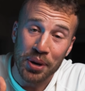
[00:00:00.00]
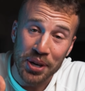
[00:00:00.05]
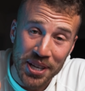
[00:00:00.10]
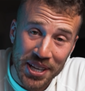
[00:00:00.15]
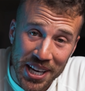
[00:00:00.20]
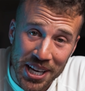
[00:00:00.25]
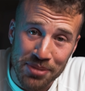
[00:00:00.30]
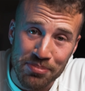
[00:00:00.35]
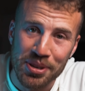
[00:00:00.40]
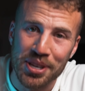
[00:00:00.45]
But
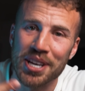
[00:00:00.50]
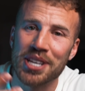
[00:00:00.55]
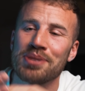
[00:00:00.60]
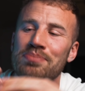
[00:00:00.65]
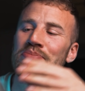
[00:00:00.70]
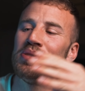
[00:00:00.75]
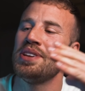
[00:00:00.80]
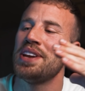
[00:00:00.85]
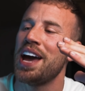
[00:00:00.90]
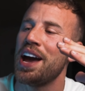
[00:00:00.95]
again, because
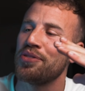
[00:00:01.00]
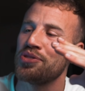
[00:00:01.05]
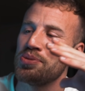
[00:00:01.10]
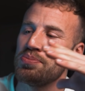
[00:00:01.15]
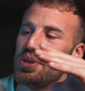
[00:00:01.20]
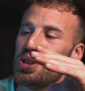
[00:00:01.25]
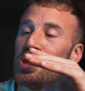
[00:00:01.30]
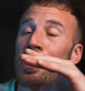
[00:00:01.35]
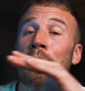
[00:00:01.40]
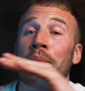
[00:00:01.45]
men have to
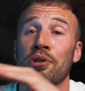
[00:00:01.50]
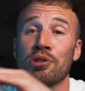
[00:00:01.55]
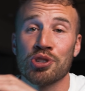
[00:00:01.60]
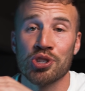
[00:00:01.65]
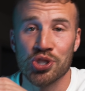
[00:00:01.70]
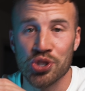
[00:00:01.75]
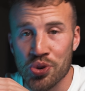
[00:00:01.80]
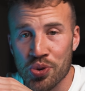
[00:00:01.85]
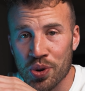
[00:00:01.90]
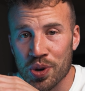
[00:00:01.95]
be the
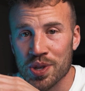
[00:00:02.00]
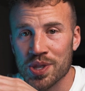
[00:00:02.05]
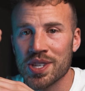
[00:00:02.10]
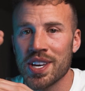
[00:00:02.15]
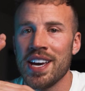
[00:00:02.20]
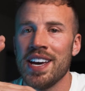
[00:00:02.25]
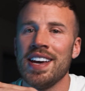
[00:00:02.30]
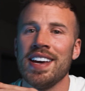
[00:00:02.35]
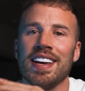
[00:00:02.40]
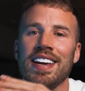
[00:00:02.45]
pursuers,
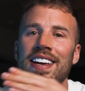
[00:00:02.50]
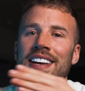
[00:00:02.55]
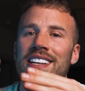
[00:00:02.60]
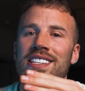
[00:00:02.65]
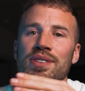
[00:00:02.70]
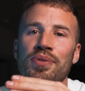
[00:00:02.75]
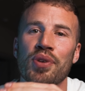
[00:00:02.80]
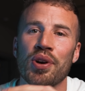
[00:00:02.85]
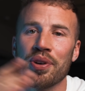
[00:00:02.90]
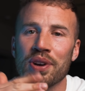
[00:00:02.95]

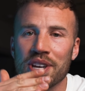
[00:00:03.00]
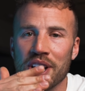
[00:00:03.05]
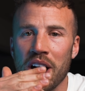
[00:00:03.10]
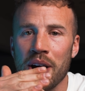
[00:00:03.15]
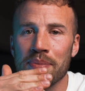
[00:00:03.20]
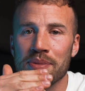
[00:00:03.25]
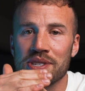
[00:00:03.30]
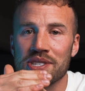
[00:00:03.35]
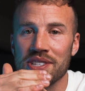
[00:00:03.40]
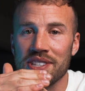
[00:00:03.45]
it's a very
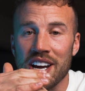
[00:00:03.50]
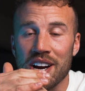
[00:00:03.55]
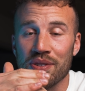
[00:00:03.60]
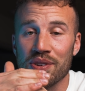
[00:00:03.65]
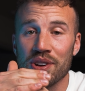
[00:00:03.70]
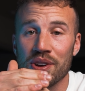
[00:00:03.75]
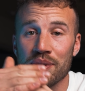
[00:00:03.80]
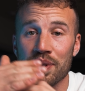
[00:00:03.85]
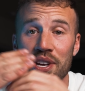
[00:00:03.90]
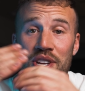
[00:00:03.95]
common
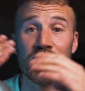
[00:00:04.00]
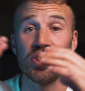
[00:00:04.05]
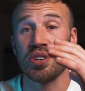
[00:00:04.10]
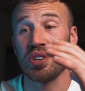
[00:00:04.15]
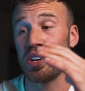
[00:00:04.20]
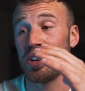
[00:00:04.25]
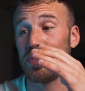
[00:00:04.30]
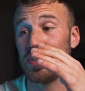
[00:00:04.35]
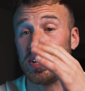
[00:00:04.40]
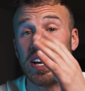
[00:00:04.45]
scenario that you
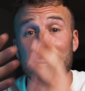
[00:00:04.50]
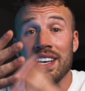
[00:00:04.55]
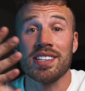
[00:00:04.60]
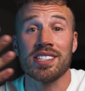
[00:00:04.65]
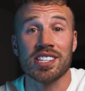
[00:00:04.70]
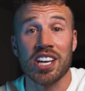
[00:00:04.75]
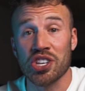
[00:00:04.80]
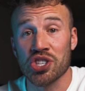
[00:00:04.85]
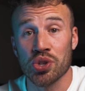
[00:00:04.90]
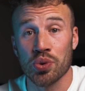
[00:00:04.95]
could have a date
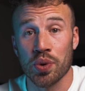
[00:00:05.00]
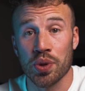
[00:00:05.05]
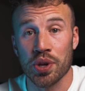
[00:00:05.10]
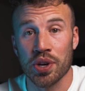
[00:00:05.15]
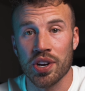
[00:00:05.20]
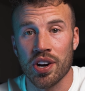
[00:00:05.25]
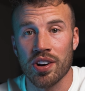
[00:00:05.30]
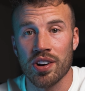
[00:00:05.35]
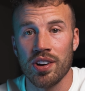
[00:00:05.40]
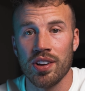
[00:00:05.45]
scheduled with a
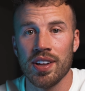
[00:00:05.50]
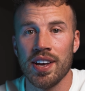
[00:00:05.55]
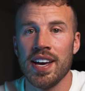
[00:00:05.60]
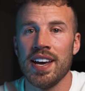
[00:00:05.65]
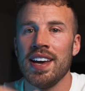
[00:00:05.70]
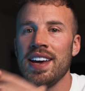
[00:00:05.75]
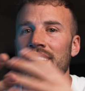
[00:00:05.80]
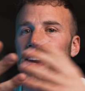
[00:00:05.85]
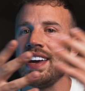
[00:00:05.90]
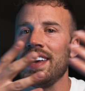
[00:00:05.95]
girl
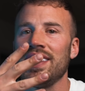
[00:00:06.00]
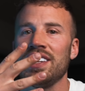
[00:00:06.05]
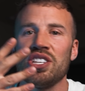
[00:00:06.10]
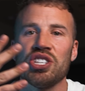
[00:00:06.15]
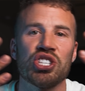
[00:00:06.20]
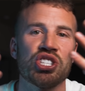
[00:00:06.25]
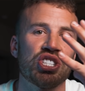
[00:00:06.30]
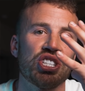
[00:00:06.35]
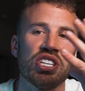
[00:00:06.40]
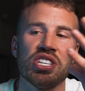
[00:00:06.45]
and then
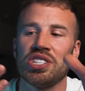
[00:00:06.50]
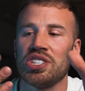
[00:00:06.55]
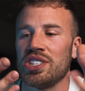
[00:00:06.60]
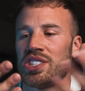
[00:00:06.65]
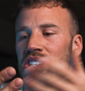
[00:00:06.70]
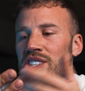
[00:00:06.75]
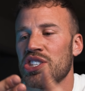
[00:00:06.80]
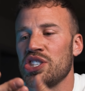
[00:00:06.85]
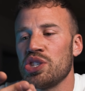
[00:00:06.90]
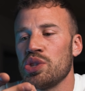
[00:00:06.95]
she
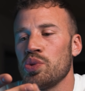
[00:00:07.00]
just is